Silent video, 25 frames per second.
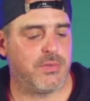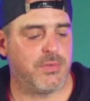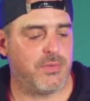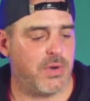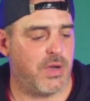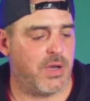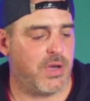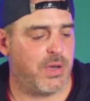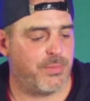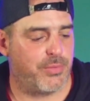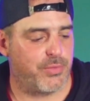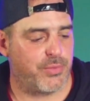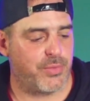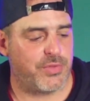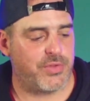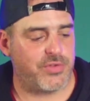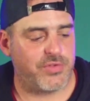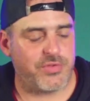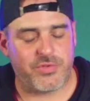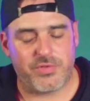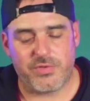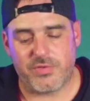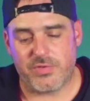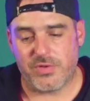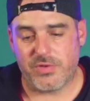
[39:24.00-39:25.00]
through
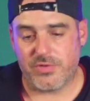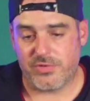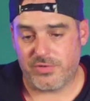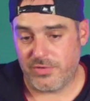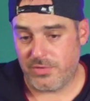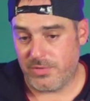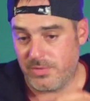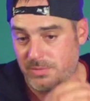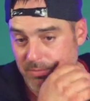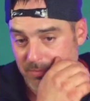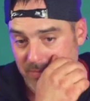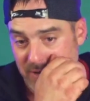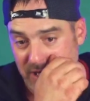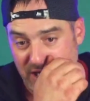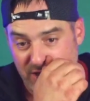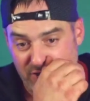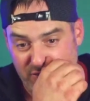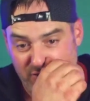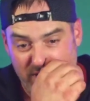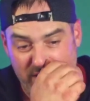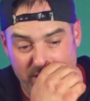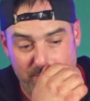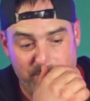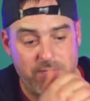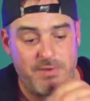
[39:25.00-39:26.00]
the Zoom
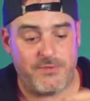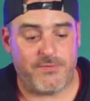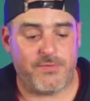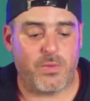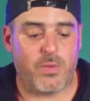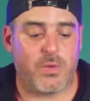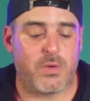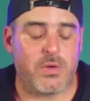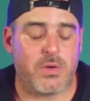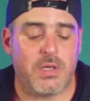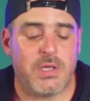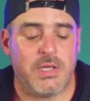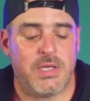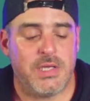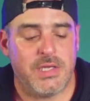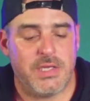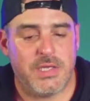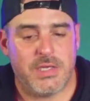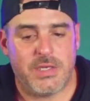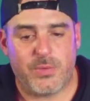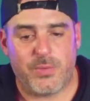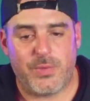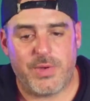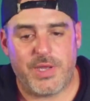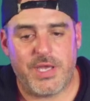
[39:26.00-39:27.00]
PodTrack P4.
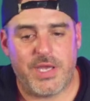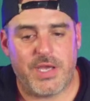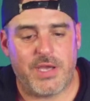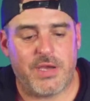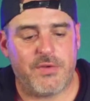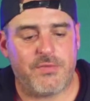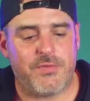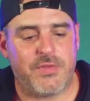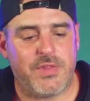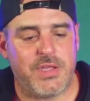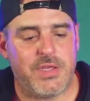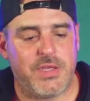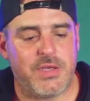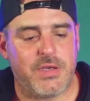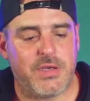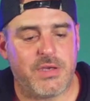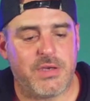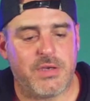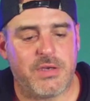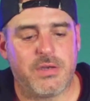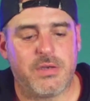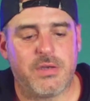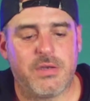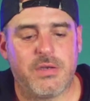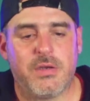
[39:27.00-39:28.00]
We have the
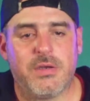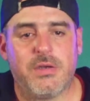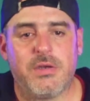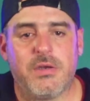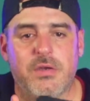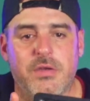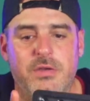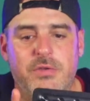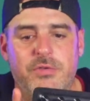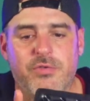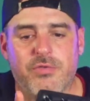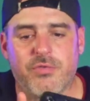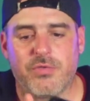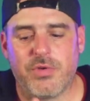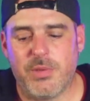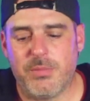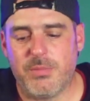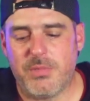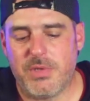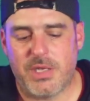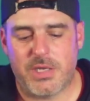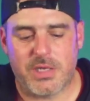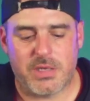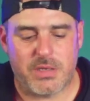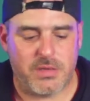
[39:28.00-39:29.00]
Stream
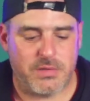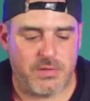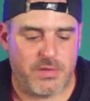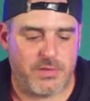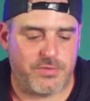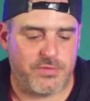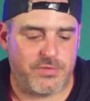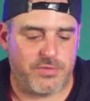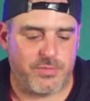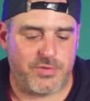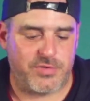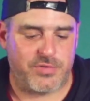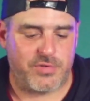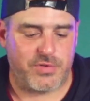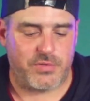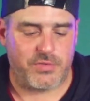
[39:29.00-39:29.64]
Deck. I'll just switch it over to the